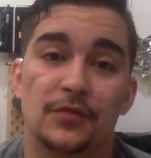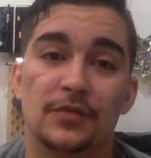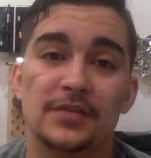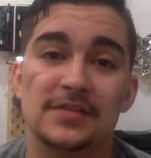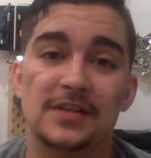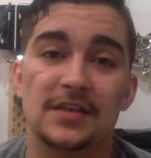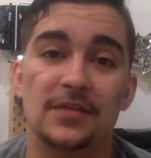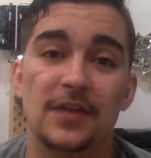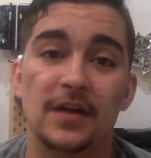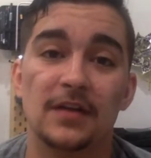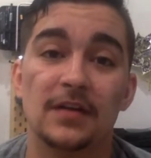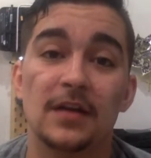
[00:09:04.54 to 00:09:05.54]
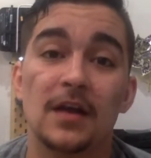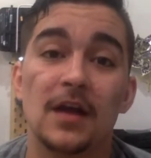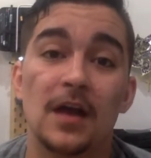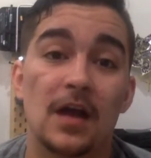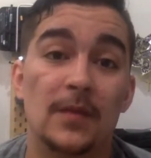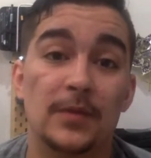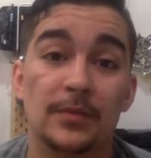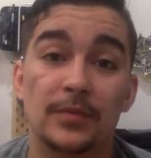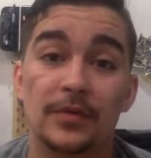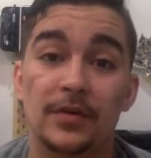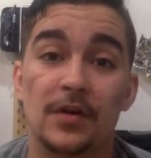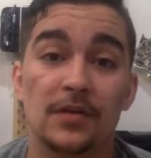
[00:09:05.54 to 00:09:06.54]
forward to seeing you there. I'm going to
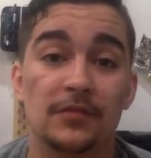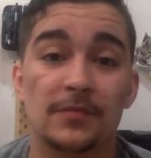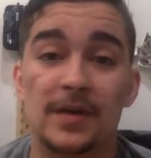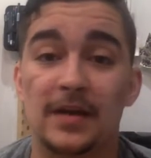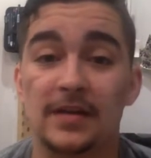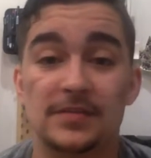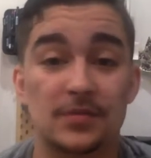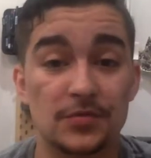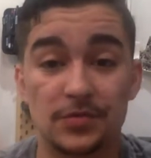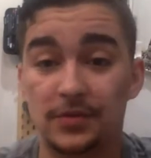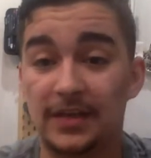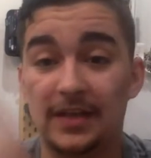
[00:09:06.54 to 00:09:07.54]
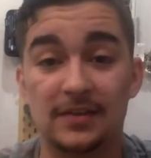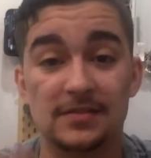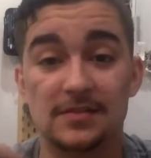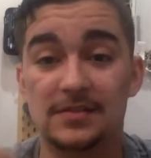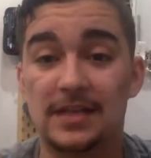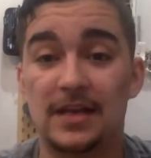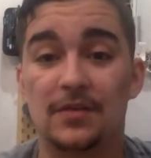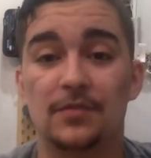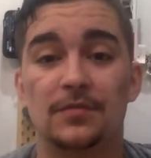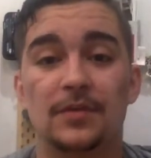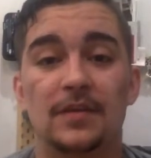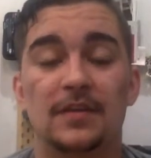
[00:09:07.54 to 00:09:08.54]
put all of my social links
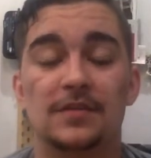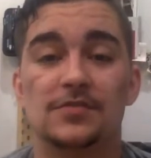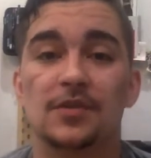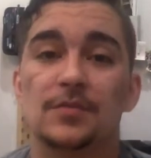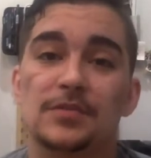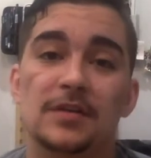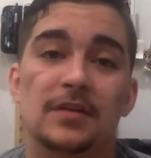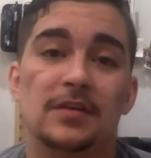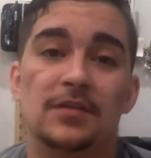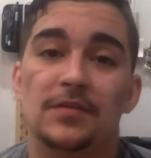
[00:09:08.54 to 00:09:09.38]
down in the description.